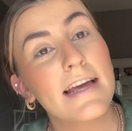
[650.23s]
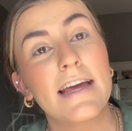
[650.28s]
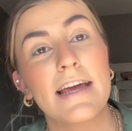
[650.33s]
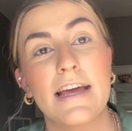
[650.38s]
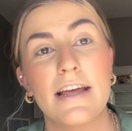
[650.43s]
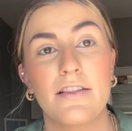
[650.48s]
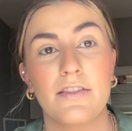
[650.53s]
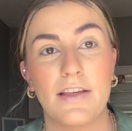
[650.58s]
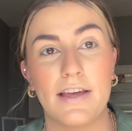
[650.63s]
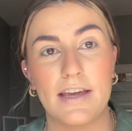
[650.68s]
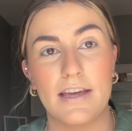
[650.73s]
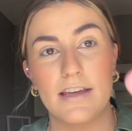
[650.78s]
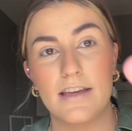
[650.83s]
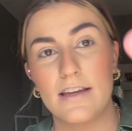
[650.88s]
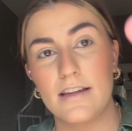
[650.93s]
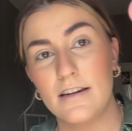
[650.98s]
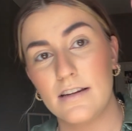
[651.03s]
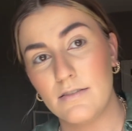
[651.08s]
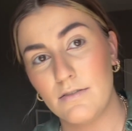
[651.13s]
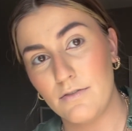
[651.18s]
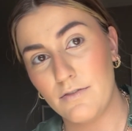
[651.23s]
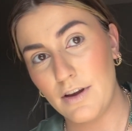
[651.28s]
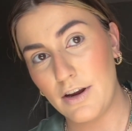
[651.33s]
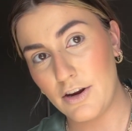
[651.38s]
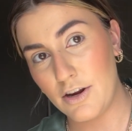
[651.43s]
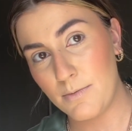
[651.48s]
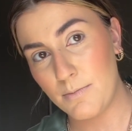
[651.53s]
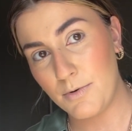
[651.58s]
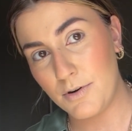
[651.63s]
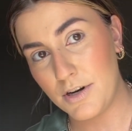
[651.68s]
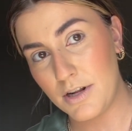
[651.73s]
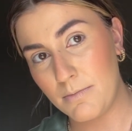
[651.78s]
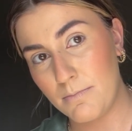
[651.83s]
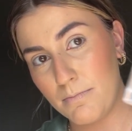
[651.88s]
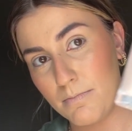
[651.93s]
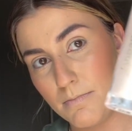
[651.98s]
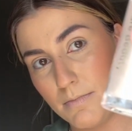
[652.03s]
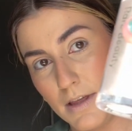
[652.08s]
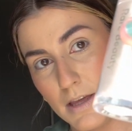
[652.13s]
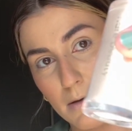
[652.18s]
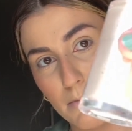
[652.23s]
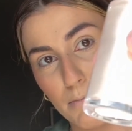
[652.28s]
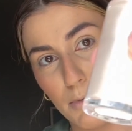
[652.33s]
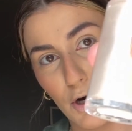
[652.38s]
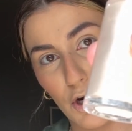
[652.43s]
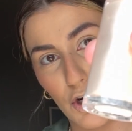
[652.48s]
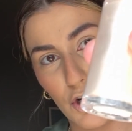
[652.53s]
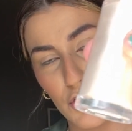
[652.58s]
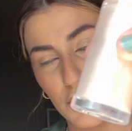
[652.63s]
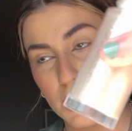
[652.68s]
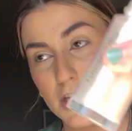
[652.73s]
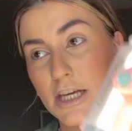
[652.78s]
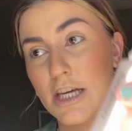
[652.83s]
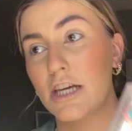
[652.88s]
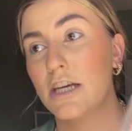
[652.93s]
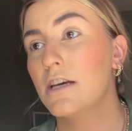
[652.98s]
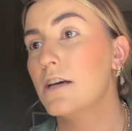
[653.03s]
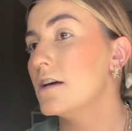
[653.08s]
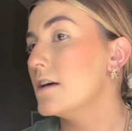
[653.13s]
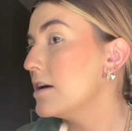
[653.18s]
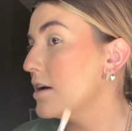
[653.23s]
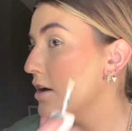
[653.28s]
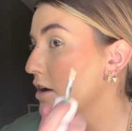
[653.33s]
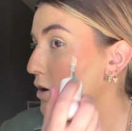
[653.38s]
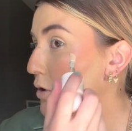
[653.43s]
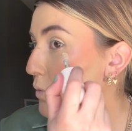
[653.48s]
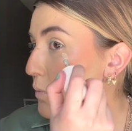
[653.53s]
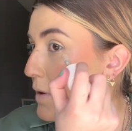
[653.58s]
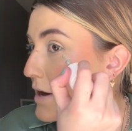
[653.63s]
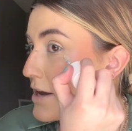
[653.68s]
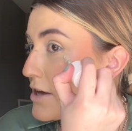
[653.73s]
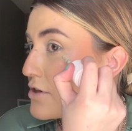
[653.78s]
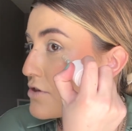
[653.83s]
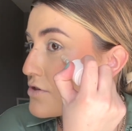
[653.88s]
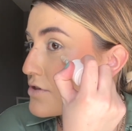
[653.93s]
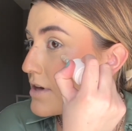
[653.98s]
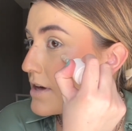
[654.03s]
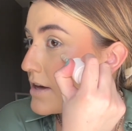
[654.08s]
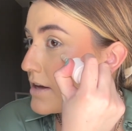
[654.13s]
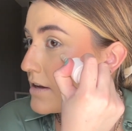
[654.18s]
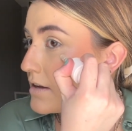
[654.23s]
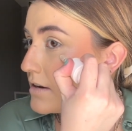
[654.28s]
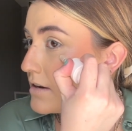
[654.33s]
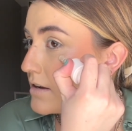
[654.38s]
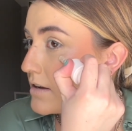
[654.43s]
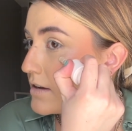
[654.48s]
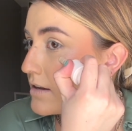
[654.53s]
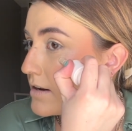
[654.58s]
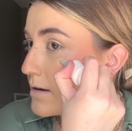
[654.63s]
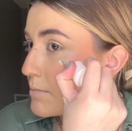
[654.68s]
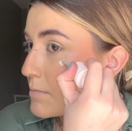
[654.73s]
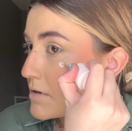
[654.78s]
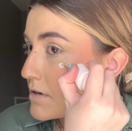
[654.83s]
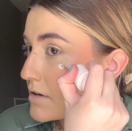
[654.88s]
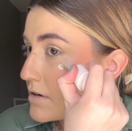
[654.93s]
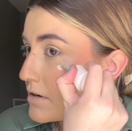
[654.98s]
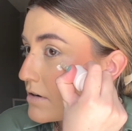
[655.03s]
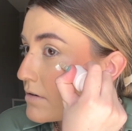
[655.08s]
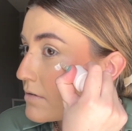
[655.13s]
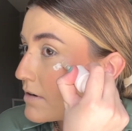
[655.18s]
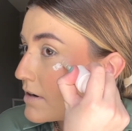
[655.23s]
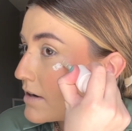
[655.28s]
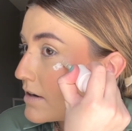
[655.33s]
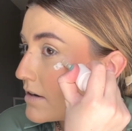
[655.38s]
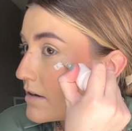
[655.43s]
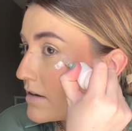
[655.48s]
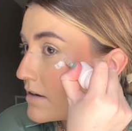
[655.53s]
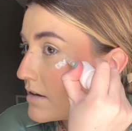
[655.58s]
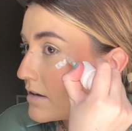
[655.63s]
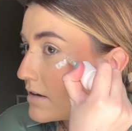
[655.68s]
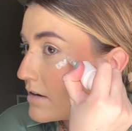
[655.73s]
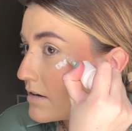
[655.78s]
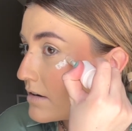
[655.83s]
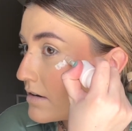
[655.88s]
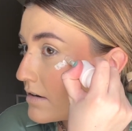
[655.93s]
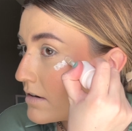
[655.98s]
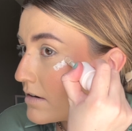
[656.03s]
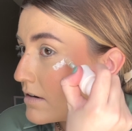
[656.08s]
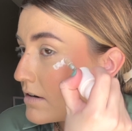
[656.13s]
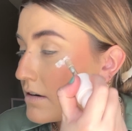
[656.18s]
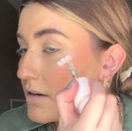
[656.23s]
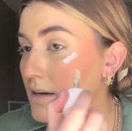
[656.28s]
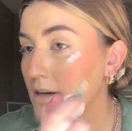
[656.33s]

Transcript: Enlighten. Very pretty, like pearly white shade. And I'm gonna go right here.